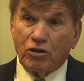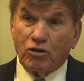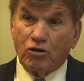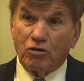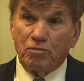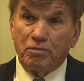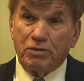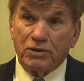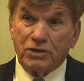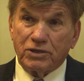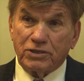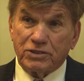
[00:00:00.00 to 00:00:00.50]
a little
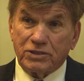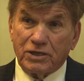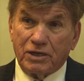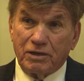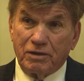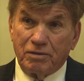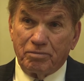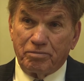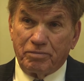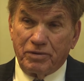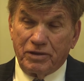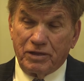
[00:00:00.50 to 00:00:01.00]
business
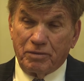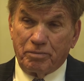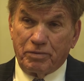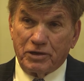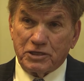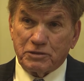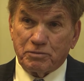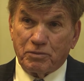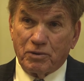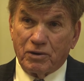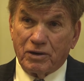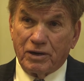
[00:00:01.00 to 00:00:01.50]
in the
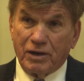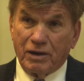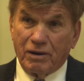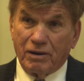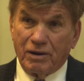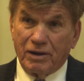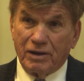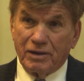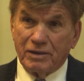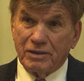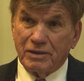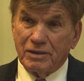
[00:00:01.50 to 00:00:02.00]
Pittsburgh
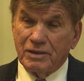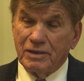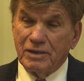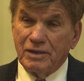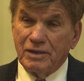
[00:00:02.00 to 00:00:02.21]
area.